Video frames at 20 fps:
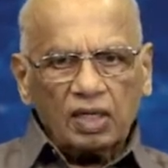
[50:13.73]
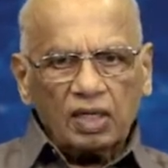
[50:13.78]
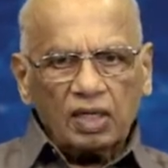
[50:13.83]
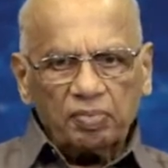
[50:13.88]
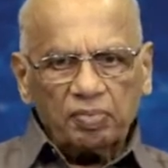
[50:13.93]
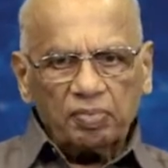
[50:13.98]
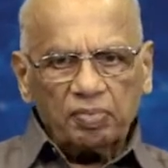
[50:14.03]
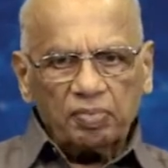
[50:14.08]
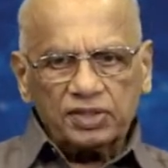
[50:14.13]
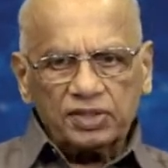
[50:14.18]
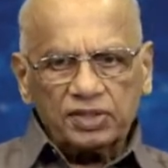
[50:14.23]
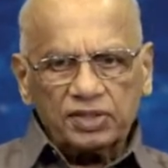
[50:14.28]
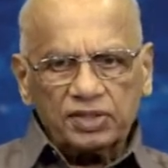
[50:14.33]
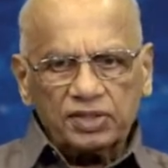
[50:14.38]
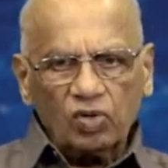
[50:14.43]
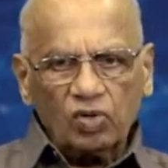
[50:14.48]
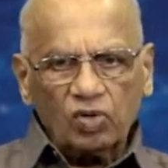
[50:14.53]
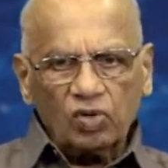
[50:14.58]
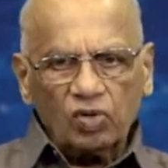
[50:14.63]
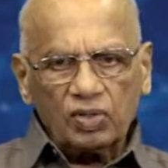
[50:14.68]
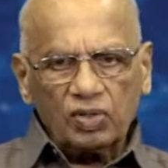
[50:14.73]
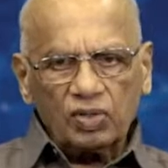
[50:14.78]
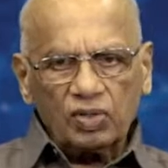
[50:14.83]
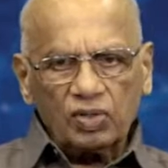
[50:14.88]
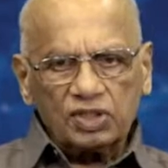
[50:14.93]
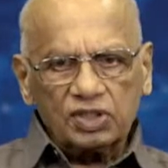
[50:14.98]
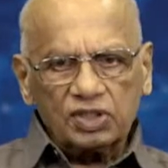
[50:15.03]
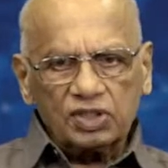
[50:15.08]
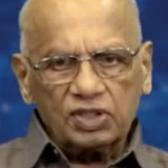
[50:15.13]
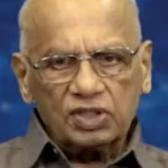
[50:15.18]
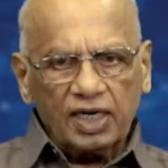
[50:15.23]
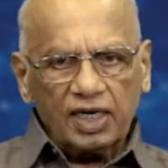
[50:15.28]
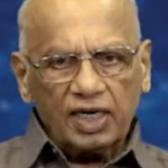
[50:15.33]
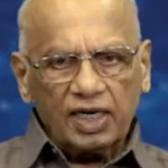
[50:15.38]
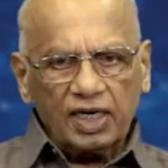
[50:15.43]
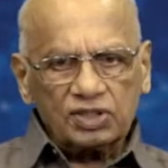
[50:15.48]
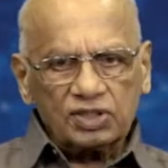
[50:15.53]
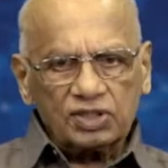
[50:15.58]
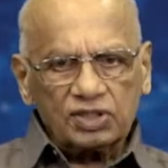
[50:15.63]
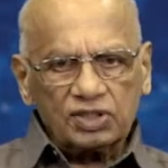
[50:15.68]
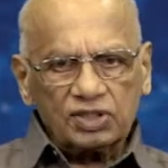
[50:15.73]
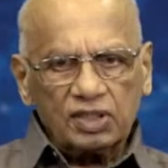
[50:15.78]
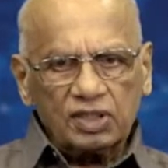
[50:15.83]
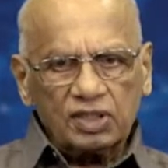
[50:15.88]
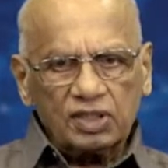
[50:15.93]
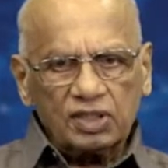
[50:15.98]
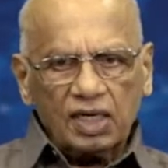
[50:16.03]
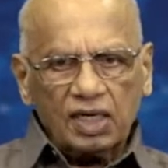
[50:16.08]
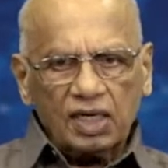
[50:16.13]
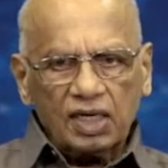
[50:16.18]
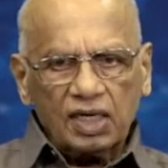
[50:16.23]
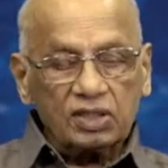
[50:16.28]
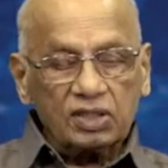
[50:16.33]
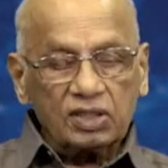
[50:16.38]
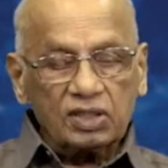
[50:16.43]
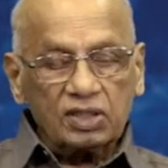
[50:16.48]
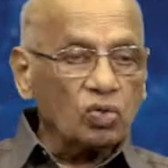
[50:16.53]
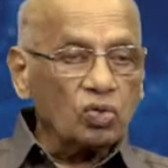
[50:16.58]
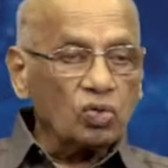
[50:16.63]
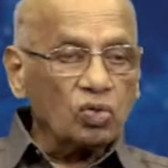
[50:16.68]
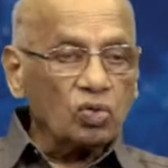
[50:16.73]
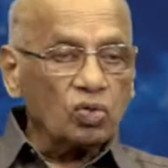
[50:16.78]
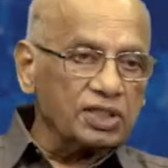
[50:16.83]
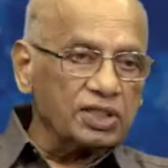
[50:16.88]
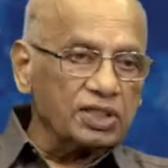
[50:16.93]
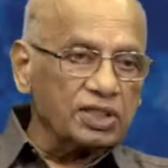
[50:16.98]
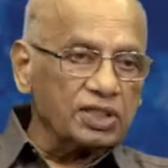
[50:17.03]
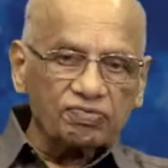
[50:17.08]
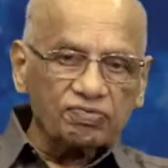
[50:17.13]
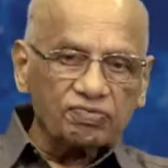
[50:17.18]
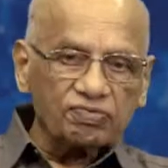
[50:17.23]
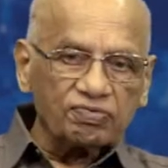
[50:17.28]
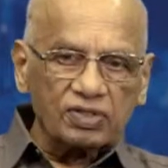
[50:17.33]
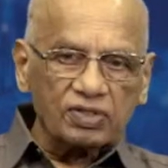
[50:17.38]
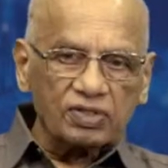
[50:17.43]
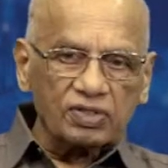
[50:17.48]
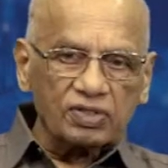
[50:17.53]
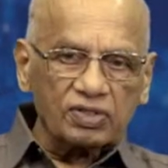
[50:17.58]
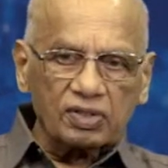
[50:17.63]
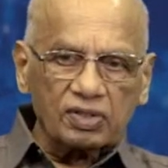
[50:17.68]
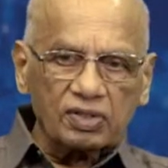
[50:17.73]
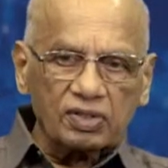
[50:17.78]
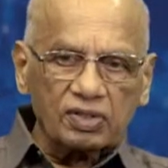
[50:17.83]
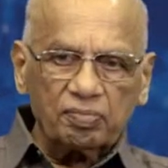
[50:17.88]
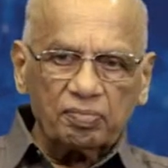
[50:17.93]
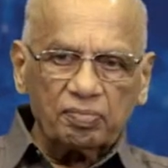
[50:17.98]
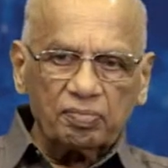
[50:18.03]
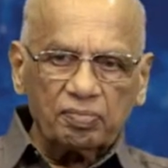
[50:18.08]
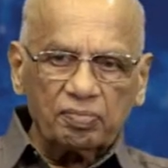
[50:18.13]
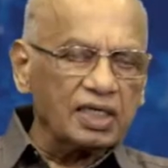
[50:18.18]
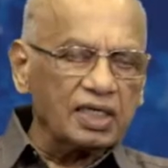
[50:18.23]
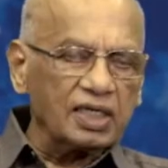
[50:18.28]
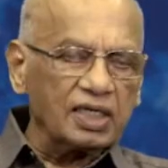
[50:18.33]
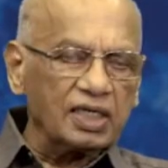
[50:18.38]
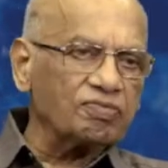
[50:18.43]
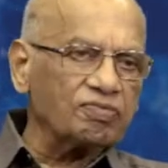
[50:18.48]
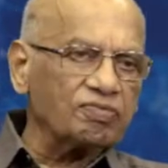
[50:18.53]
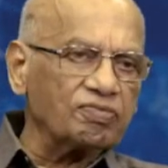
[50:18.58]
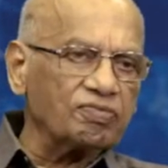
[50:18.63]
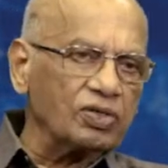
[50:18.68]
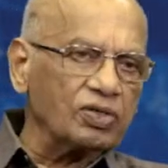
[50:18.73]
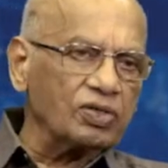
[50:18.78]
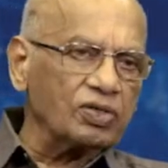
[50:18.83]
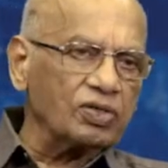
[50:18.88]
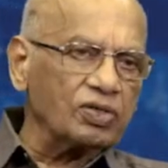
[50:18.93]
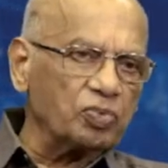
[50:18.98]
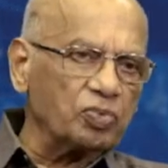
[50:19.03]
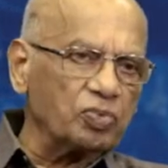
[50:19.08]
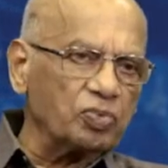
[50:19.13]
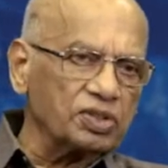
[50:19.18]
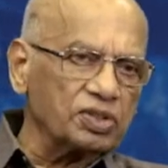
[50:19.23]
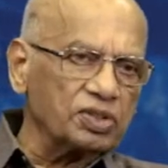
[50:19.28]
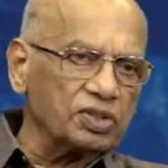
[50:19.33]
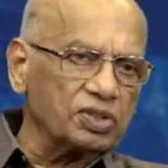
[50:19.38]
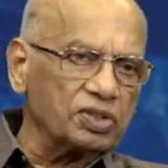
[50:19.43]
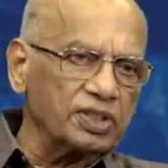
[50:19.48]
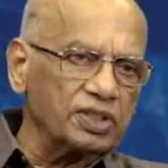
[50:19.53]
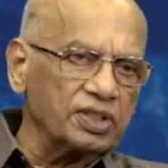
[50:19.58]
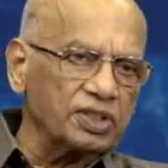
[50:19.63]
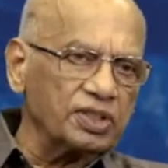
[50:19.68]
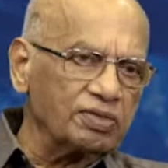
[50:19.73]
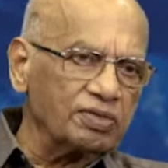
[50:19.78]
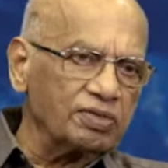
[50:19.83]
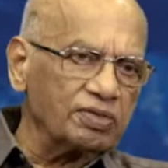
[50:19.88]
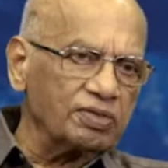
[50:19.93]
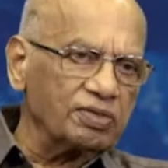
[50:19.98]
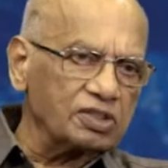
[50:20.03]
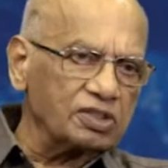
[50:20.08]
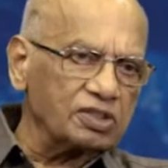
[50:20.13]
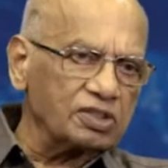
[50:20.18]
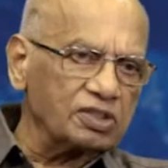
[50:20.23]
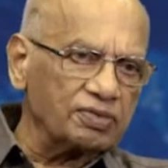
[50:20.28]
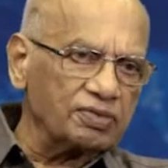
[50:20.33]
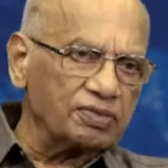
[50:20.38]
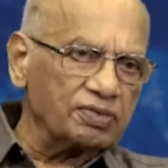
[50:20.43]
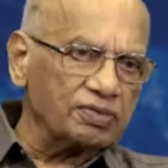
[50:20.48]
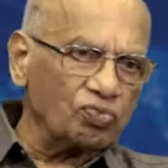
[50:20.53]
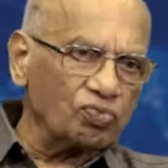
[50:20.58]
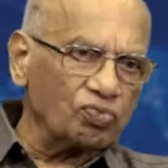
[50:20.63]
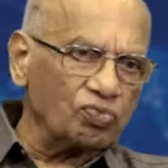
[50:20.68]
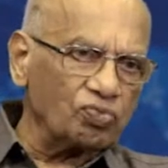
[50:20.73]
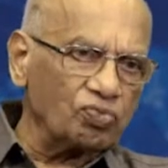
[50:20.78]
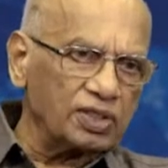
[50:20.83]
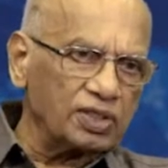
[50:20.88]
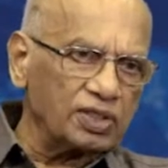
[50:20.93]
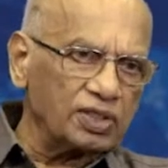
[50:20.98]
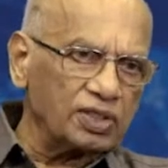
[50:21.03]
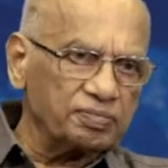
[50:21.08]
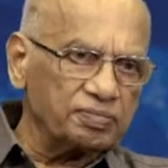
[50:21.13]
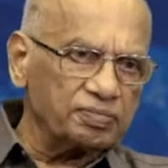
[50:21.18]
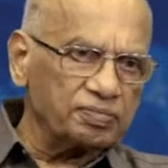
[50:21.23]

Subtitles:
and implanted 1.6 lakhs. There is no case of mechanical failure reported in any of these valves so far.